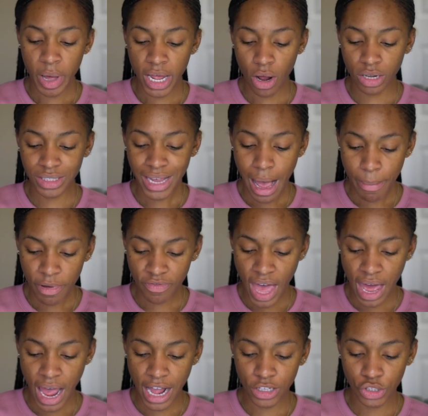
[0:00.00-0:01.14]
But on top of
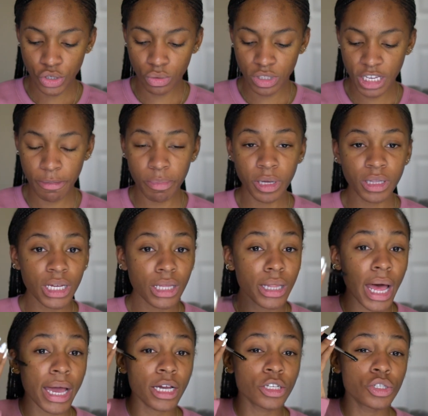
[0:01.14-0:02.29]
that, I do typically
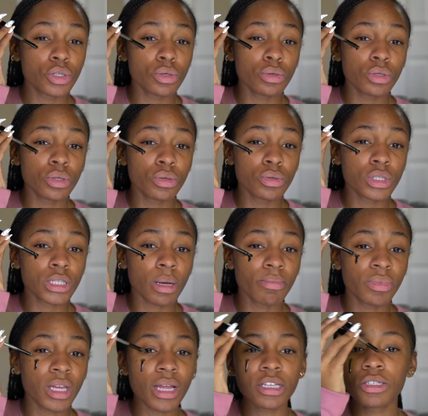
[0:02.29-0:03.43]
like to use
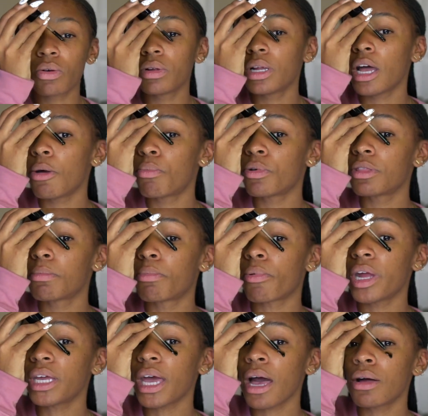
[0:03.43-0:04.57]
something that's going to help with
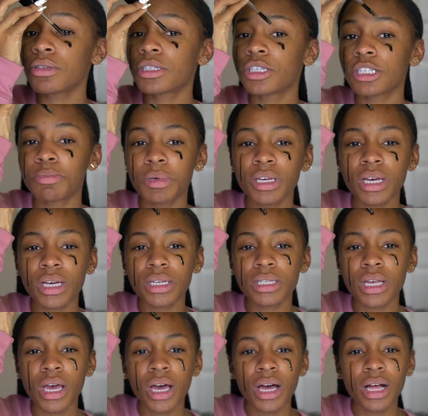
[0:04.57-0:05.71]
breakouts, just
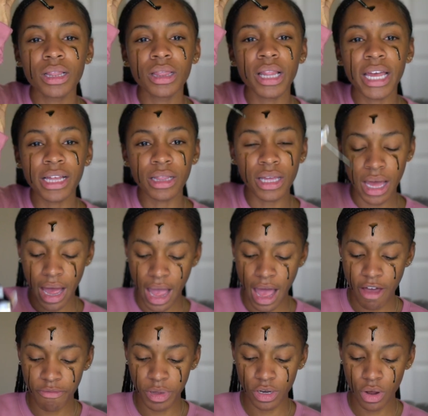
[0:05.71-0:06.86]
because lately I
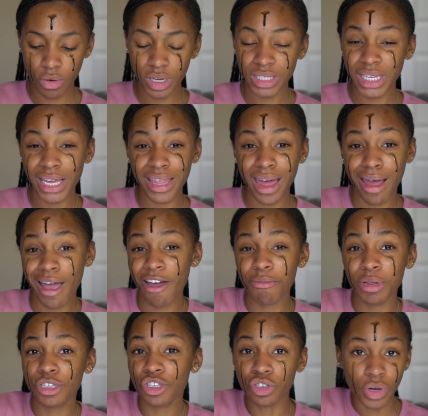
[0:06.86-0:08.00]
have been noticing that I have
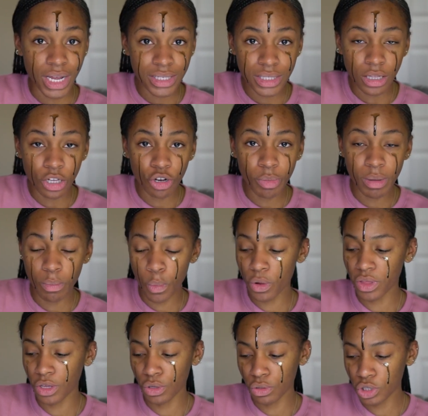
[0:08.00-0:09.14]
been stressed a little bit more
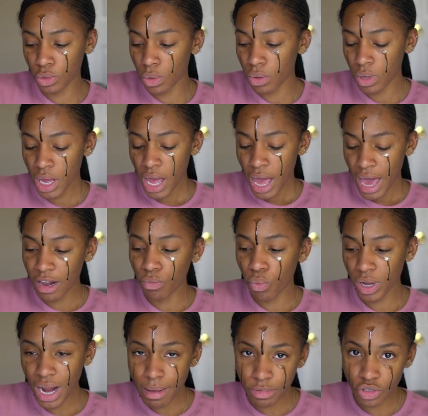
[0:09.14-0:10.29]
than usual. And
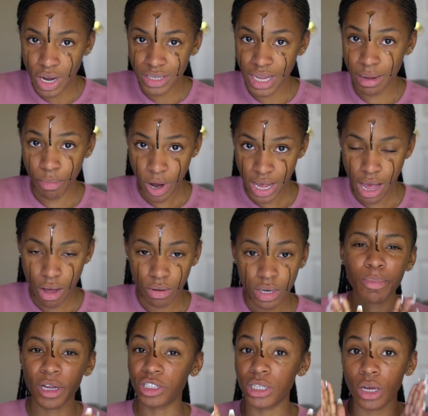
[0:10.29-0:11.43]
when I'm stressed, I break out,
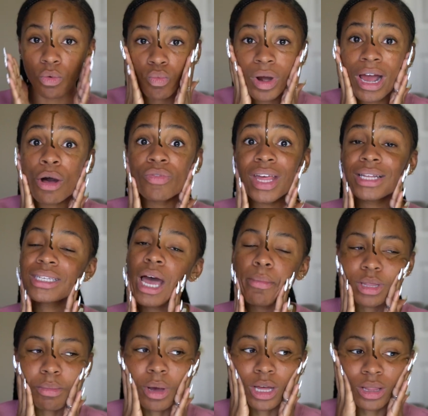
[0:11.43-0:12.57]
especially around that time
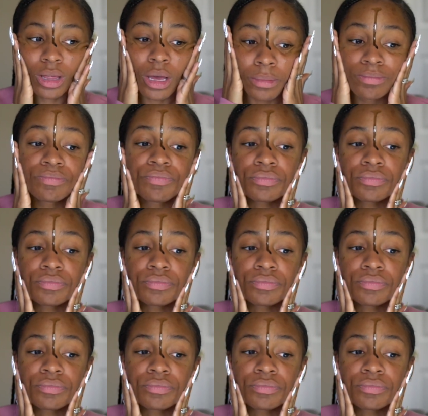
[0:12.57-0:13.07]
of the month.